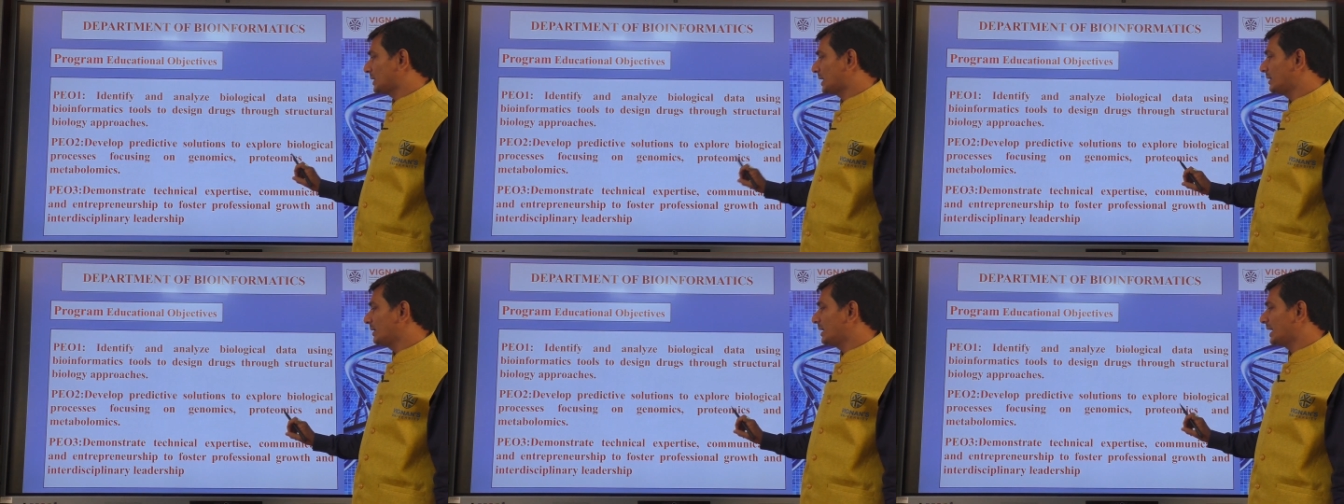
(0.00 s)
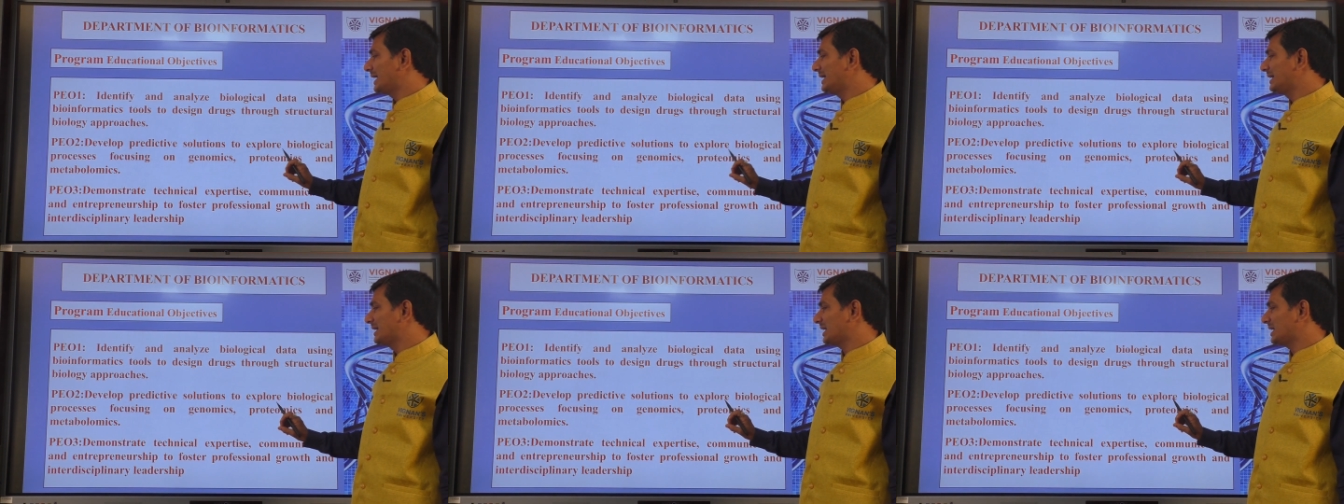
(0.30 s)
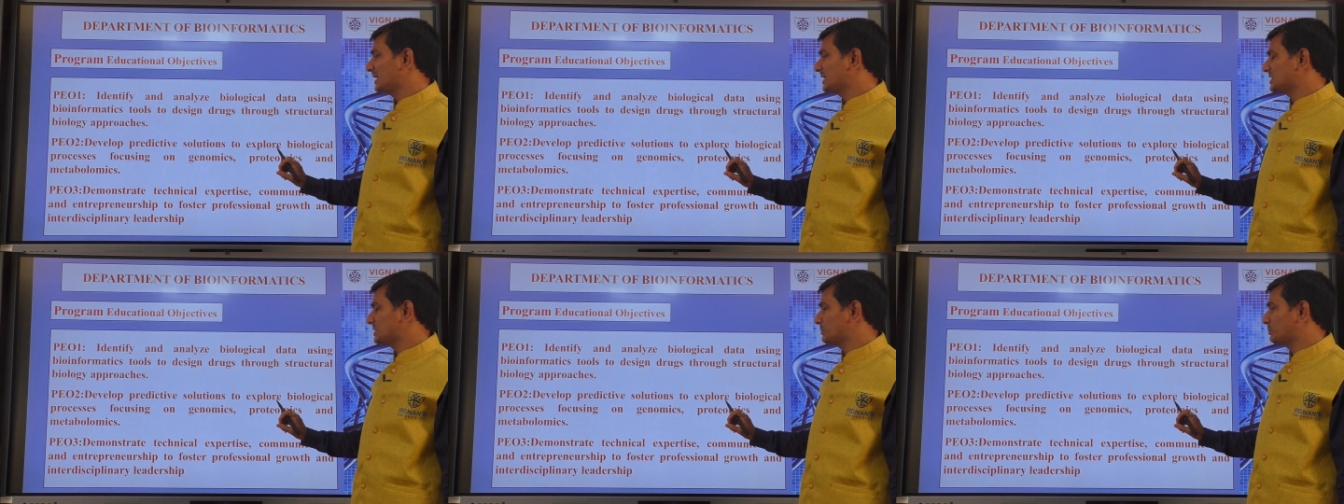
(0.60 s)
and
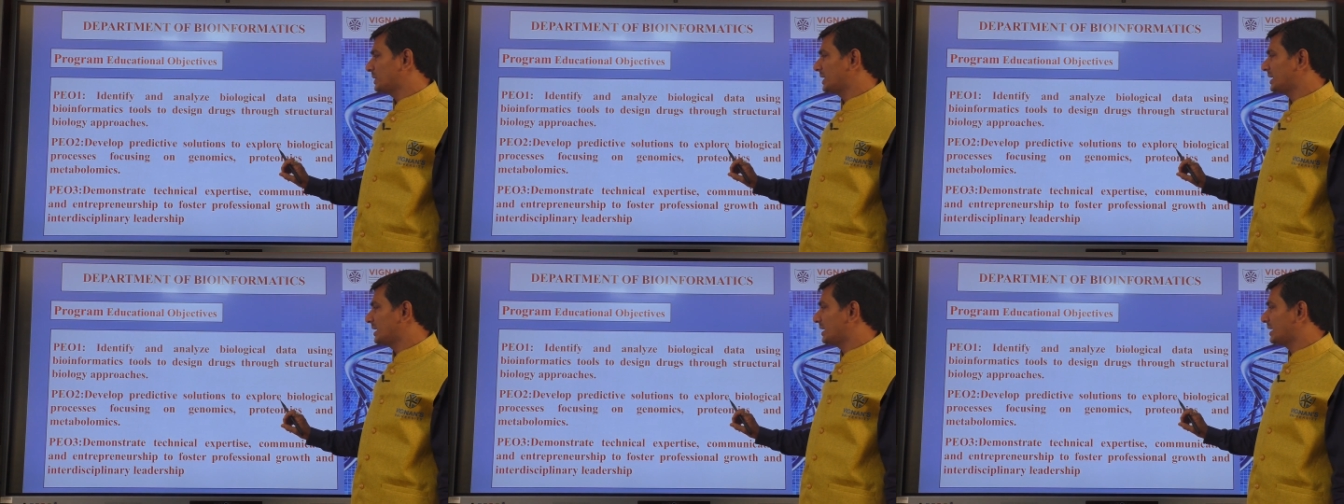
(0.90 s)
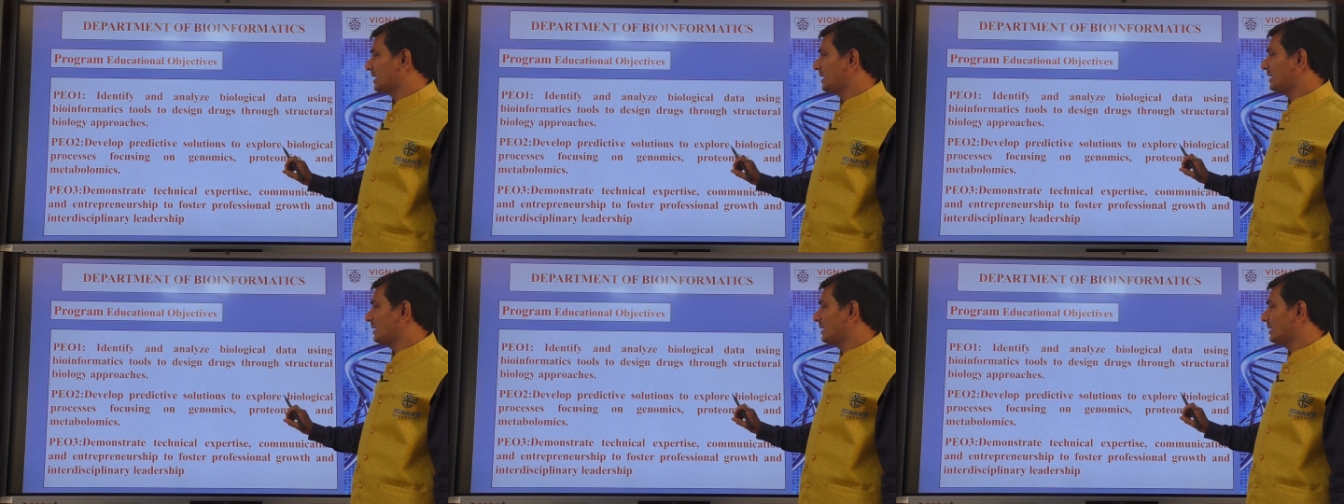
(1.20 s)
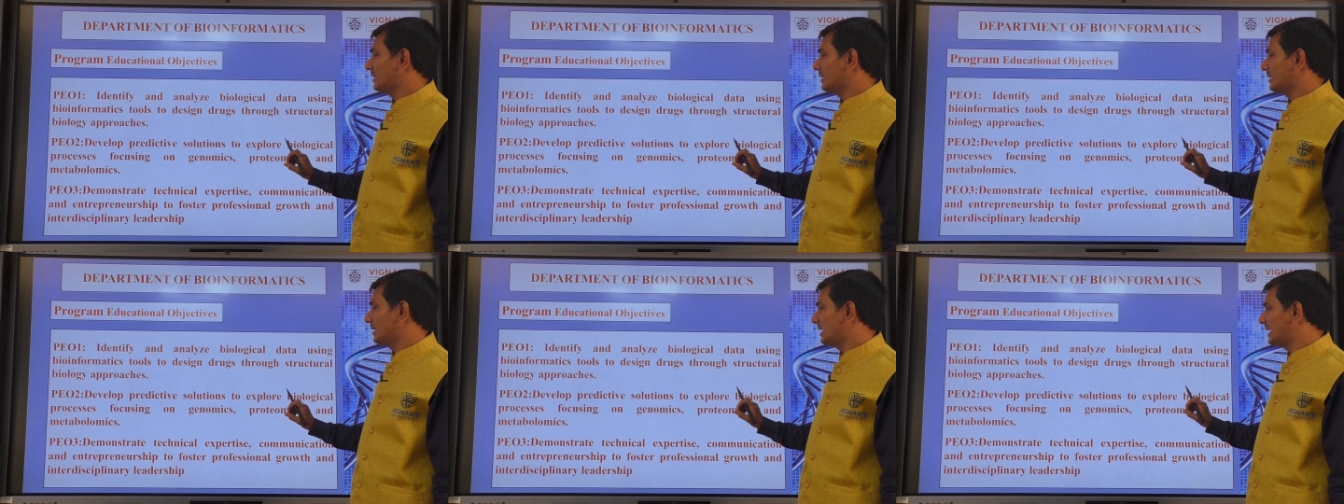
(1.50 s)
interdisciplinary
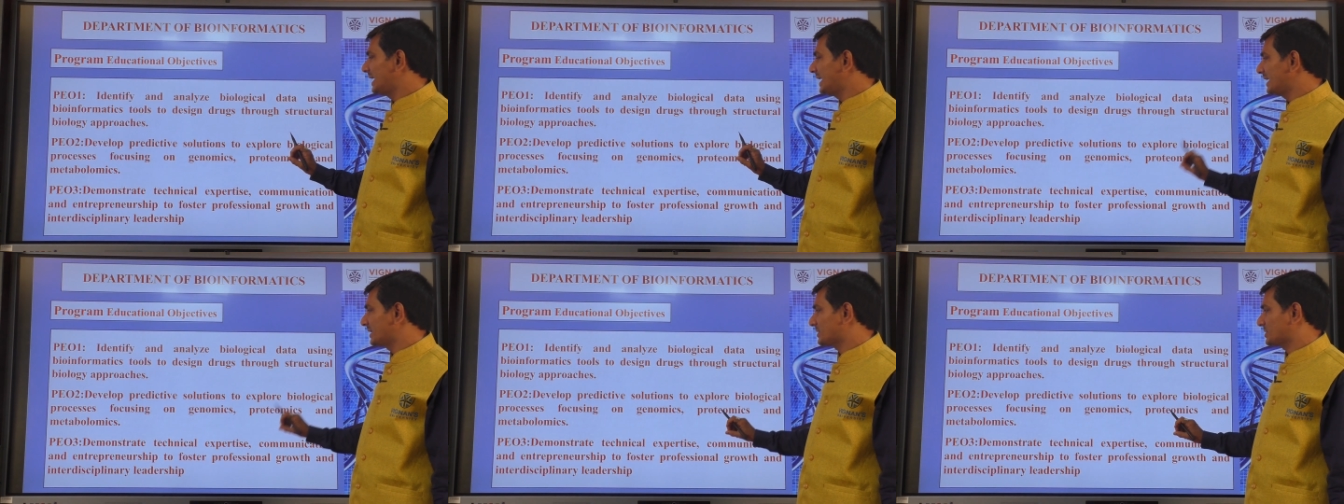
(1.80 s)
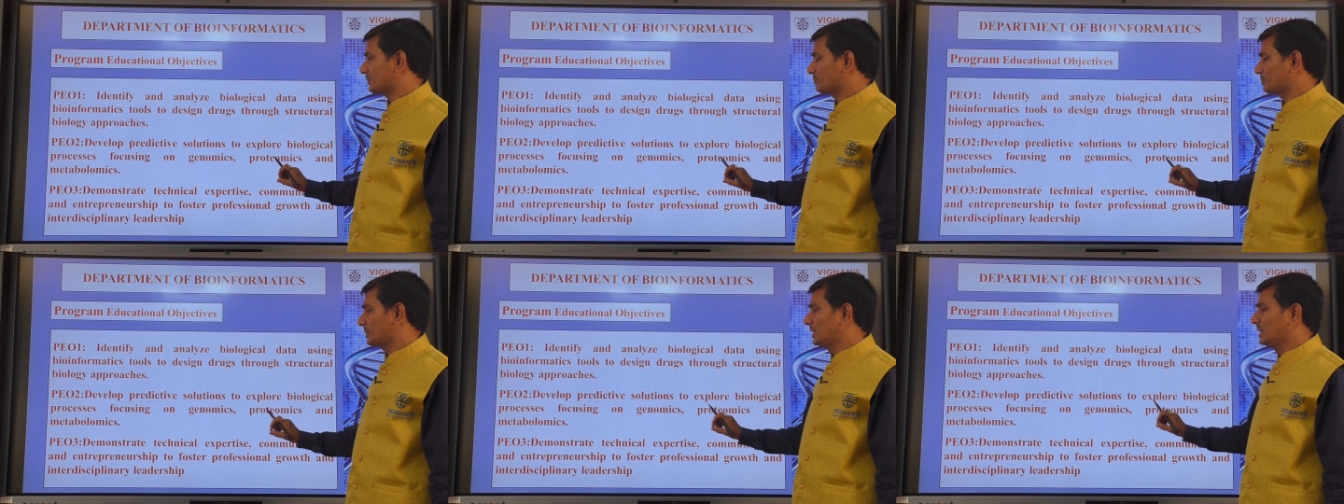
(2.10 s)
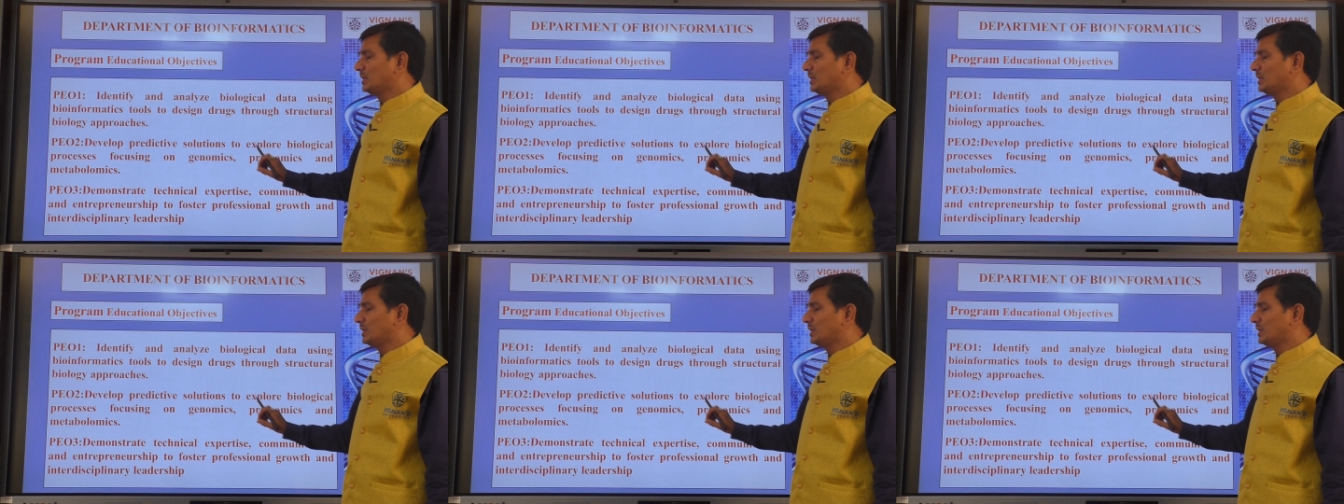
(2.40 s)
leadership.